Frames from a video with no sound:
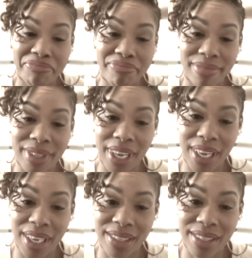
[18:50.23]

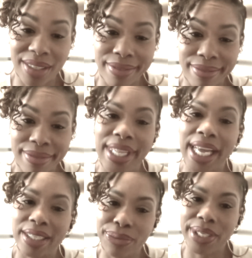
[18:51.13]
yeah,
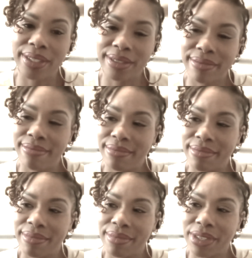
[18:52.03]
that's what
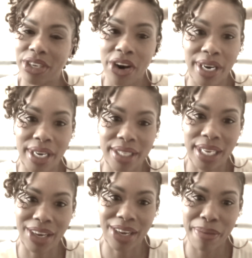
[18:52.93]
started us.
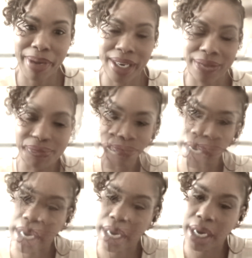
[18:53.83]
That's how I met him.
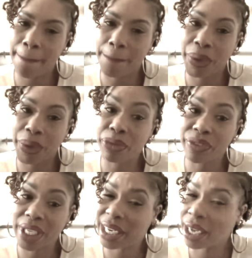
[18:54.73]
We had
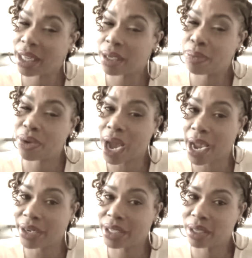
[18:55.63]
moved in together
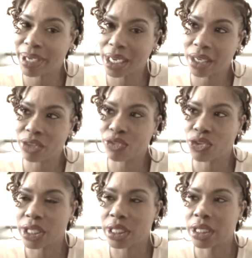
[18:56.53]
prior to me getting
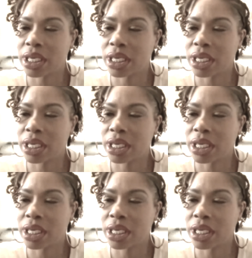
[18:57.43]
divorced.